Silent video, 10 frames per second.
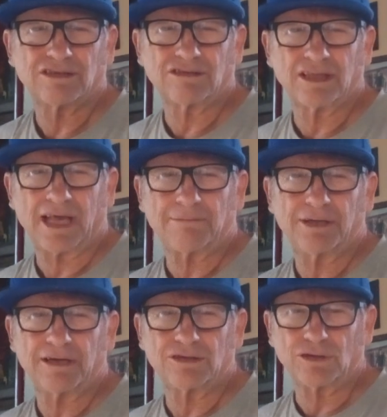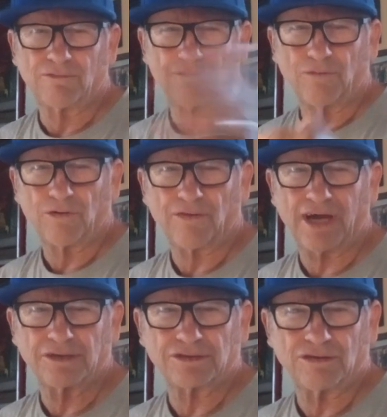There's a lot of players over
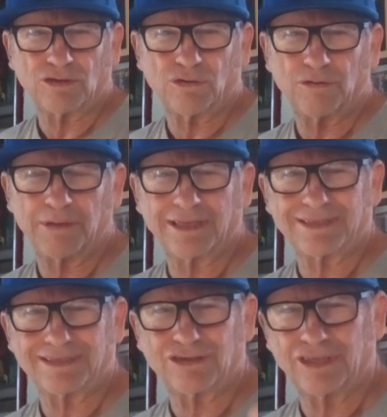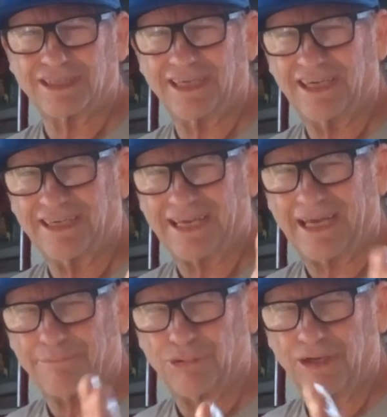4,000 total bases. So you see, you
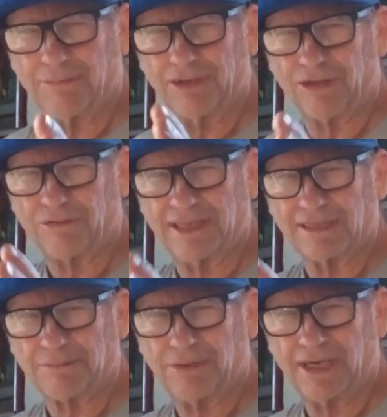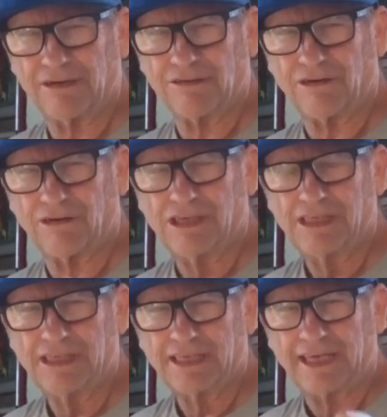can't put him in the greatest player
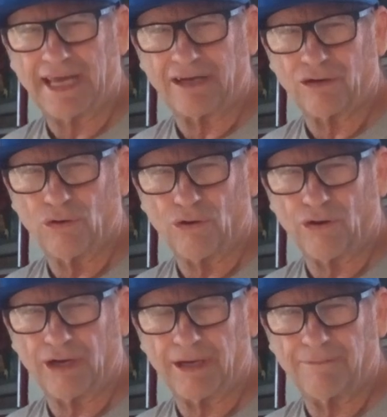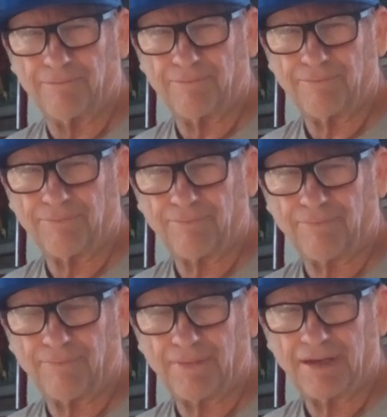category
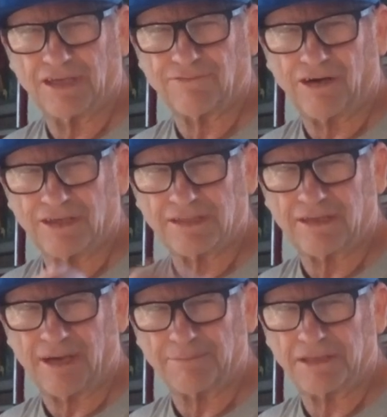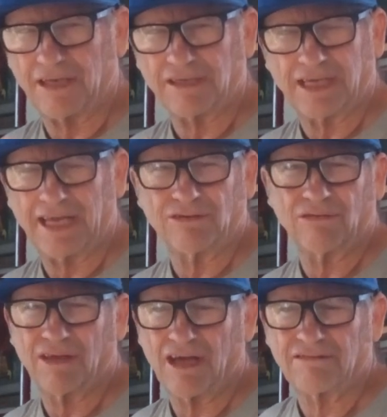as far as top 10. You can't
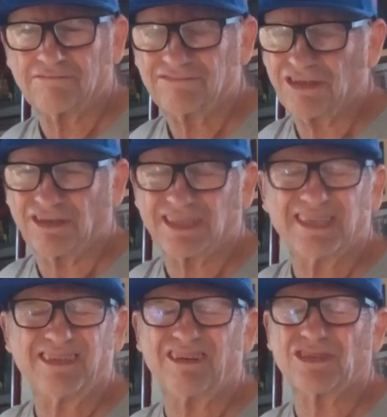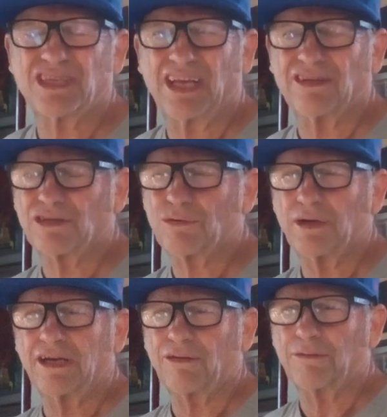do that. There are 10 to
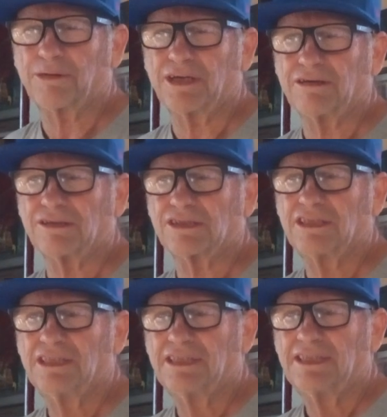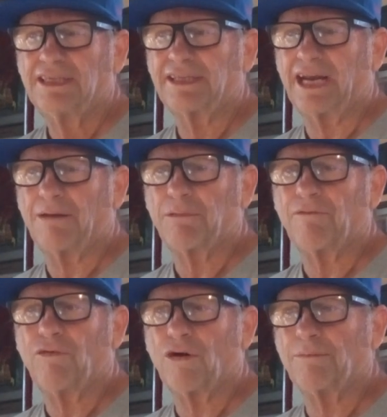20 other players that
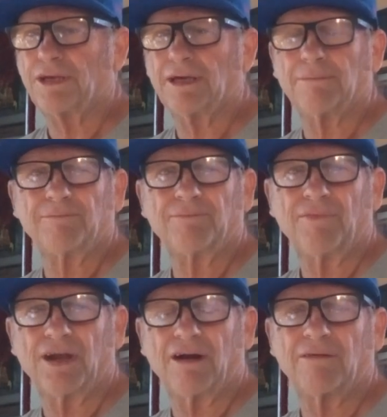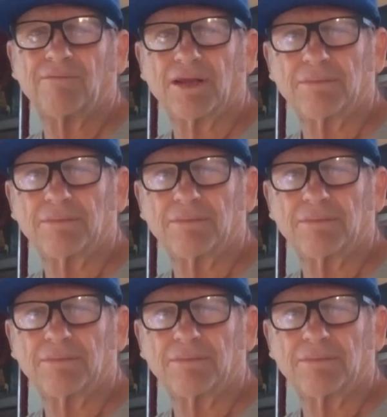outperformed him there.